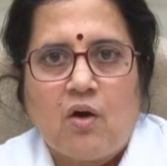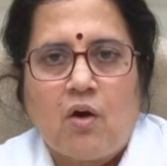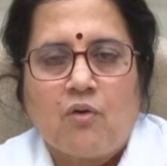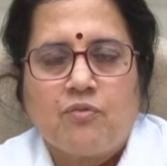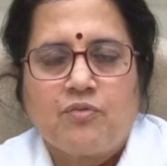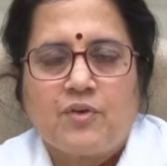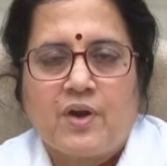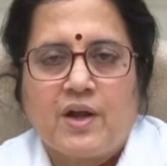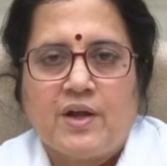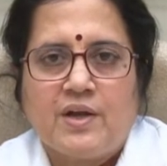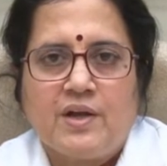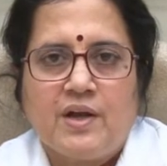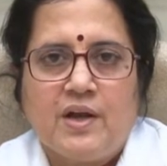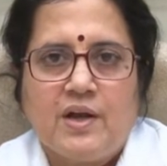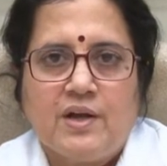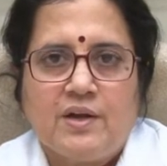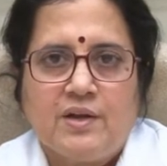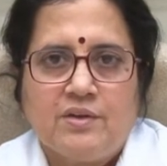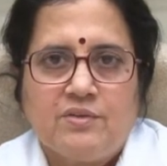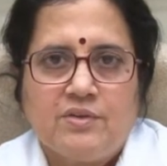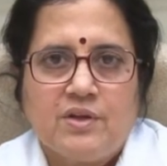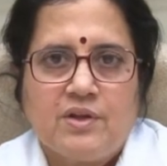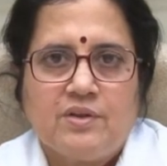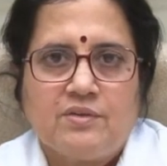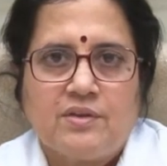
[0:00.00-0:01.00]
of kidney
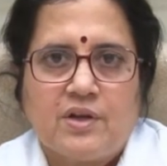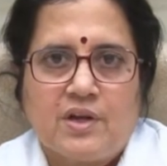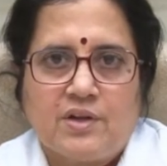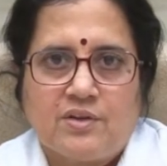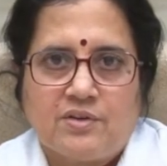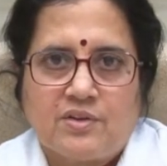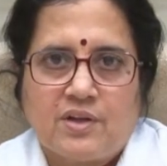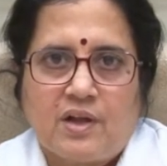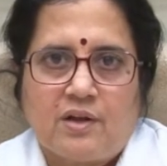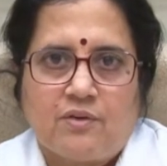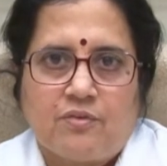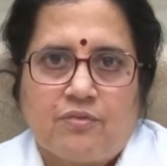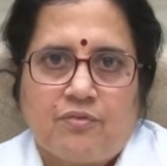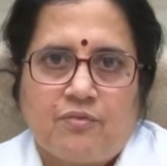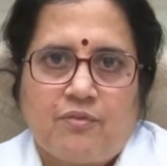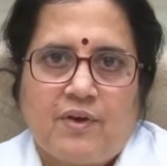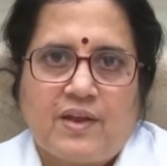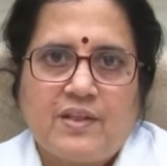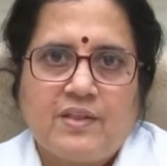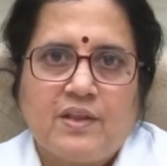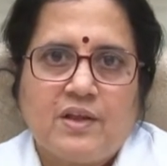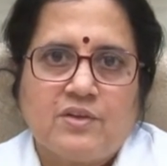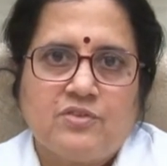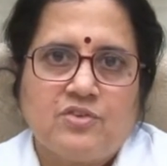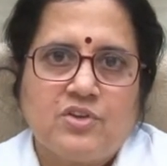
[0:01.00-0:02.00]
disease itself,
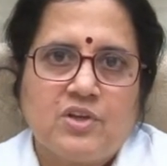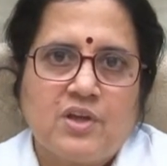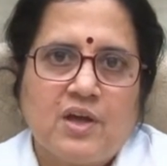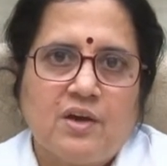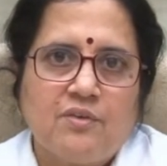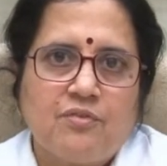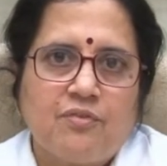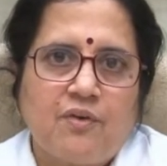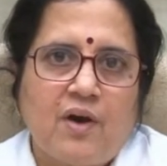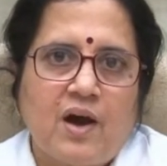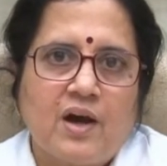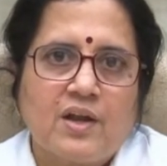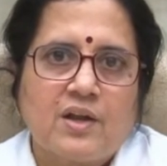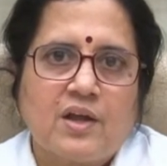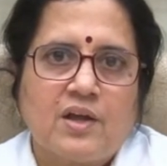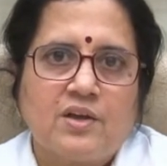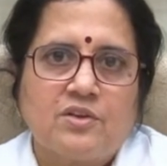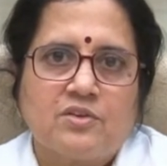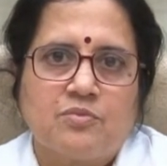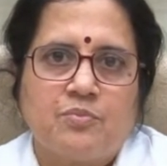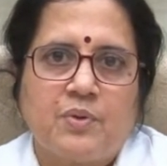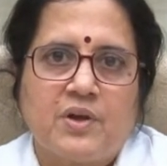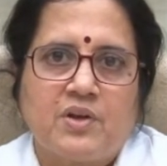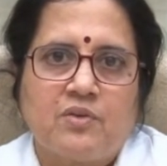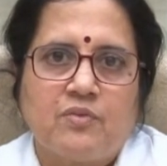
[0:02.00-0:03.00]
when the GFR is
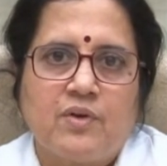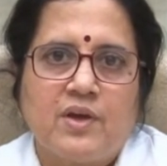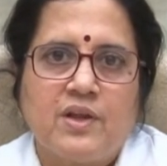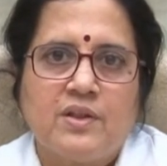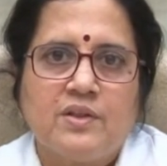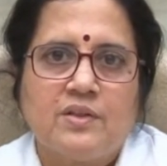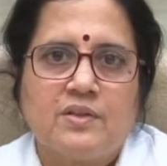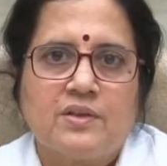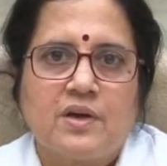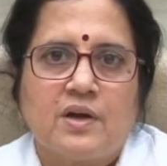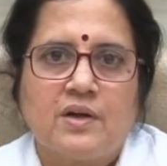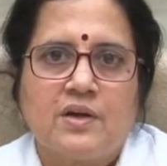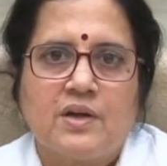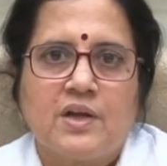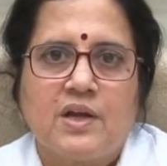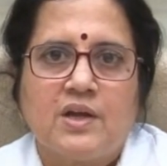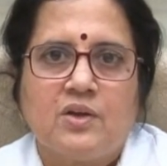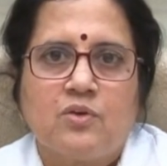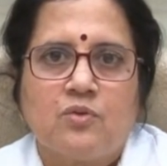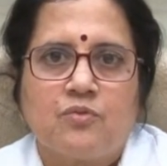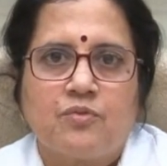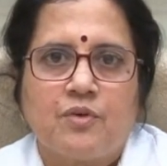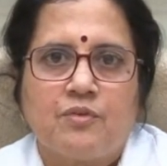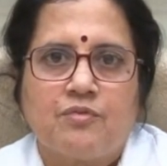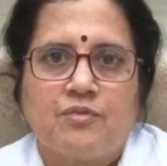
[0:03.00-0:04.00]
between 30
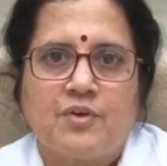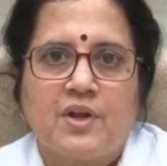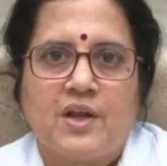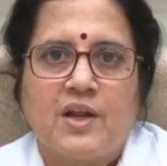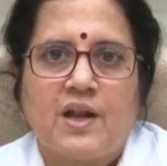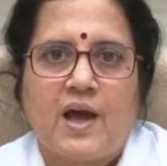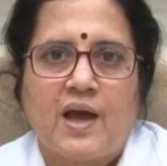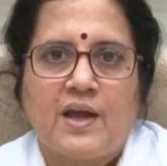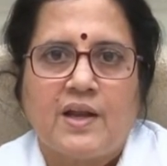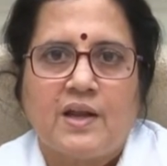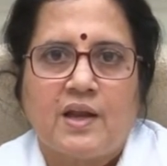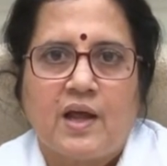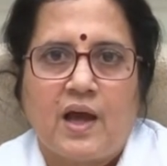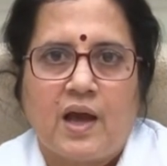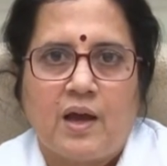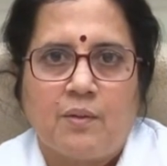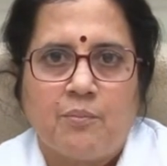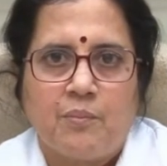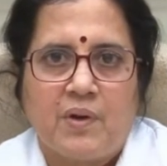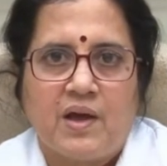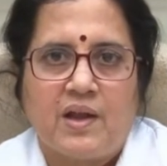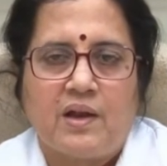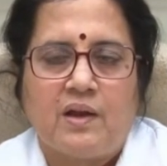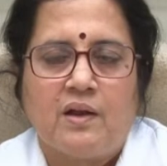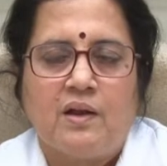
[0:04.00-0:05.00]
to 59
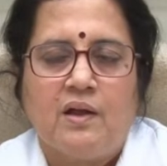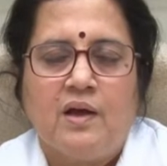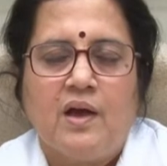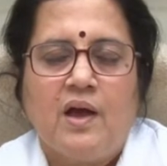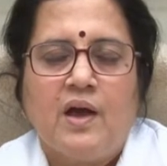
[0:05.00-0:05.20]
ml,